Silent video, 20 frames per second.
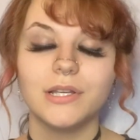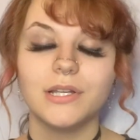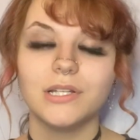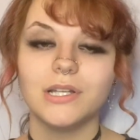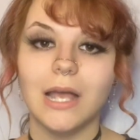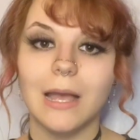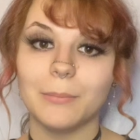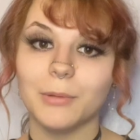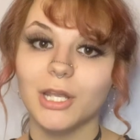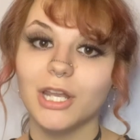
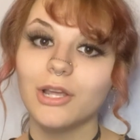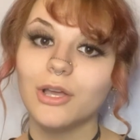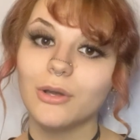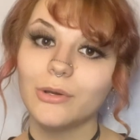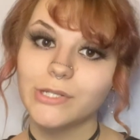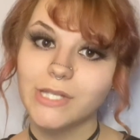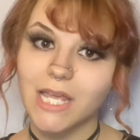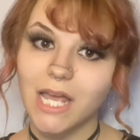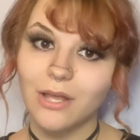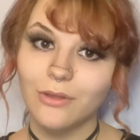I'm going to go
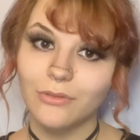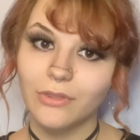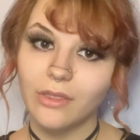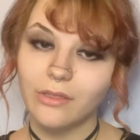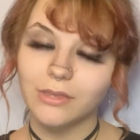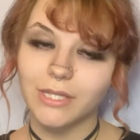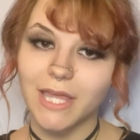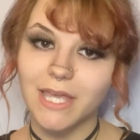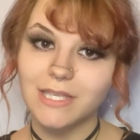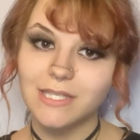down the
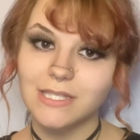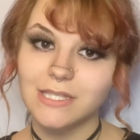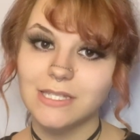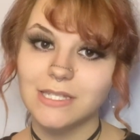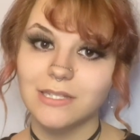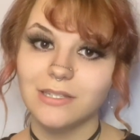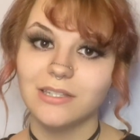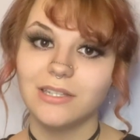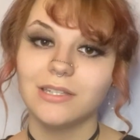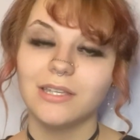list
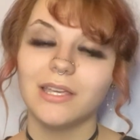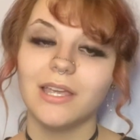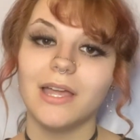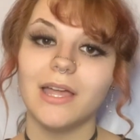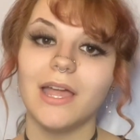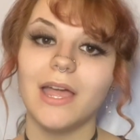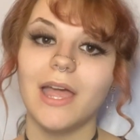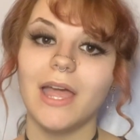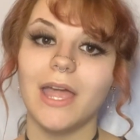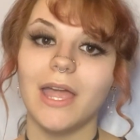
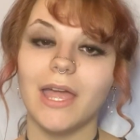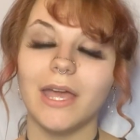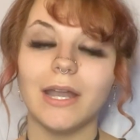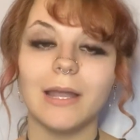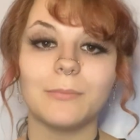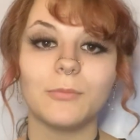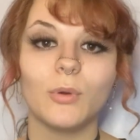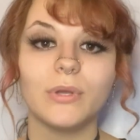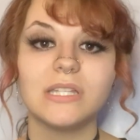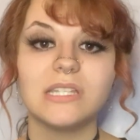and
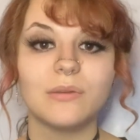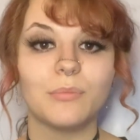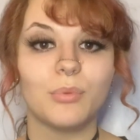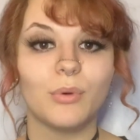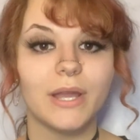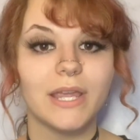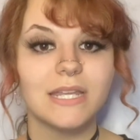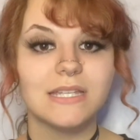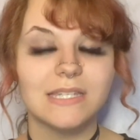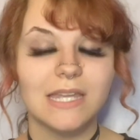I'm going to
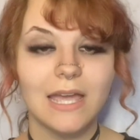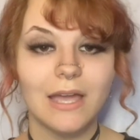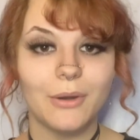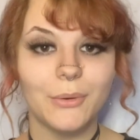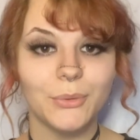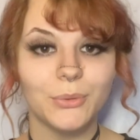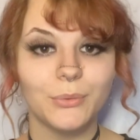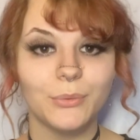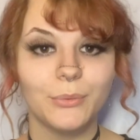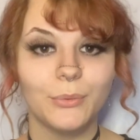break
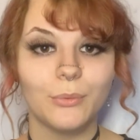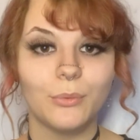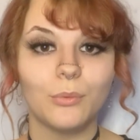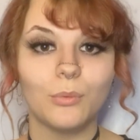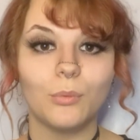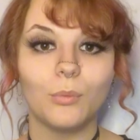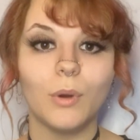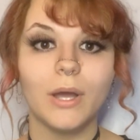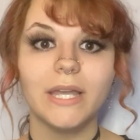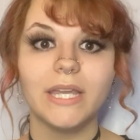down
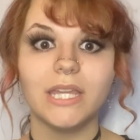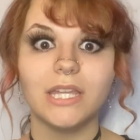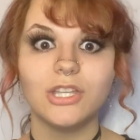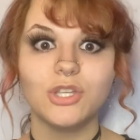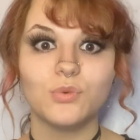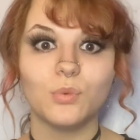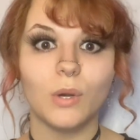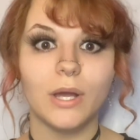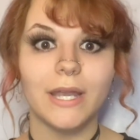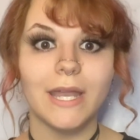what
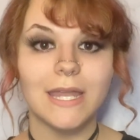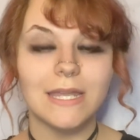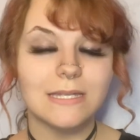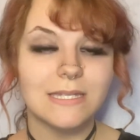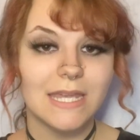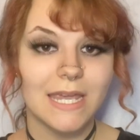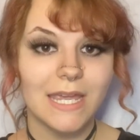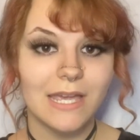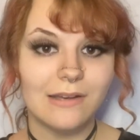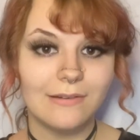each one
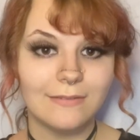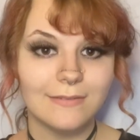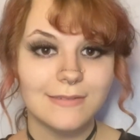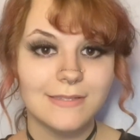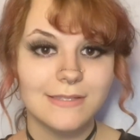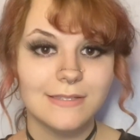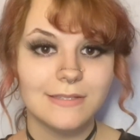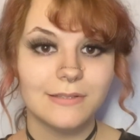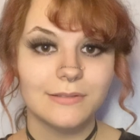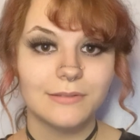
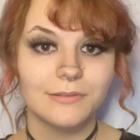entails.